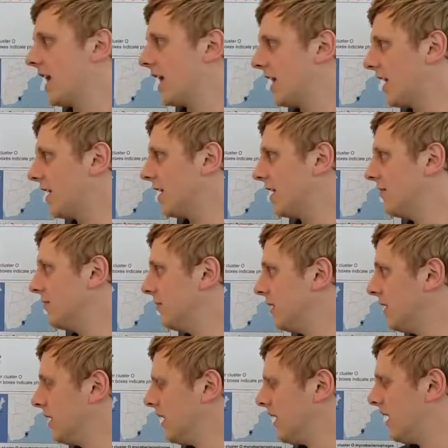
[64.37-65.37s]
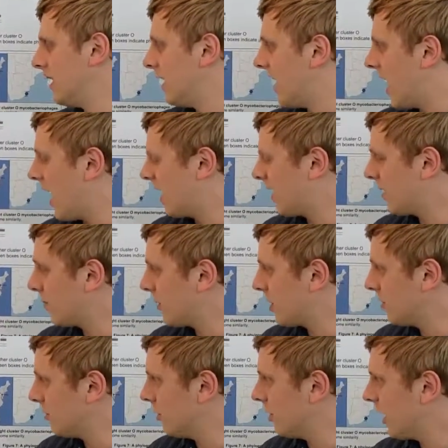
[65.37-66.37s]
identity. And
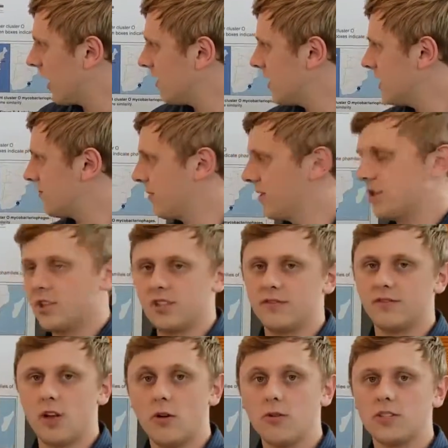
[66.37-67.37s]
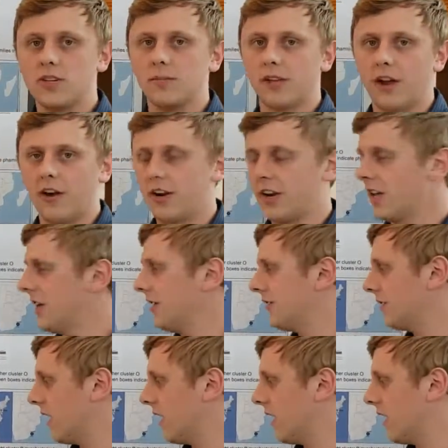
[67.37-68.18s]
when you look at these regions of no similarity,